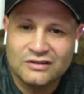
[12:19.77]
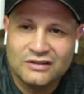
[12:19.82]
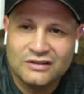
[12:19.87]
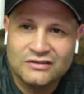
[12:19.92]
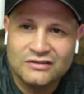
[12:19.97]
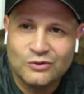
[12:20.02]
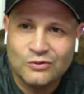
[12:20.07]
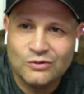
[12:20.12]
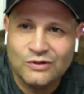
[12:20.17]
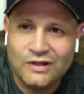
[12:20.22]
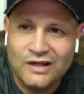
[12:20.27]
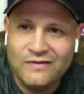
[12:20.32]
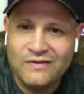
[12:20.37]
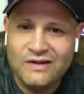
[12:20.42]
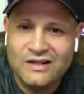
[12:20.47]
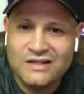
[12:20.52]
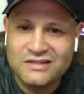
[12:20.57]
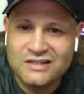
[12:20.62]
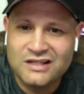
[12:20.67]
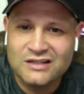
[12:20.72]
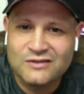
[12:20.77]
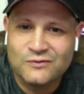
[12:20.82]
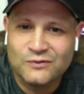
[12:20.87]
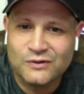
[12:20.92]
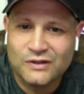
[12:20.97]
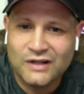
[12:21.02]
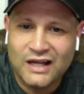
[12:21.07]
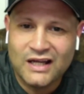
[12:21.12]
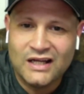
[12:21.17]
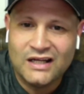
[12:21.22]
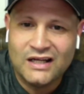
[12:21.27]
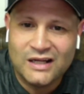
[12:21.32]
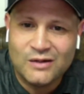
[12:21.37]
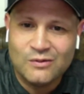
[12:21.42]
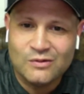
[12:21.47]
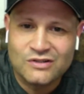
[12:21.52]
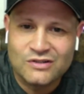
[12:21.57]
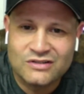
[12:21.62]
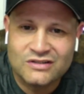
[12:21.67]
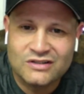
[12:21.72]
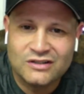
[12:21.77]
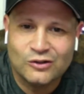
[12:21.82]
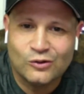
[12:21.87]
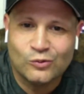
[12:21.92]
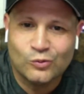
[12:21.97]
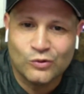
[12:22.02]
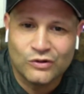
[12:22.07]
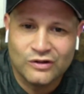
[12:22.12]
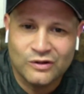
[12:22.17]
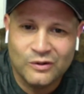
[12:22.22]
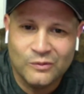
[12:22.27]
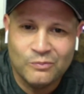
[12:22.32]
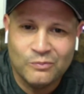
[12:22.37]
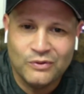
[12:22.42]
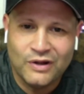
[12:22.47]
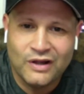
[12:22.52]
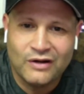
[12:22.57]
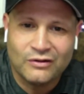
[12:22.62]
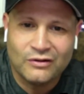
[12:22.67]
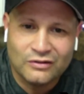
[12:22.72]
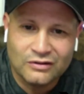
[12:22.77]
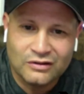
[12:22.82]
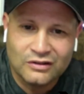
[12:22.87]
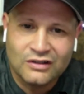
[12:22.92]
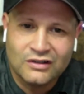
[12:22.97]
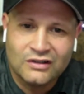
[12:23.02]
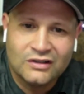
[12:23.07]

So even at 6'8", he was still one of the better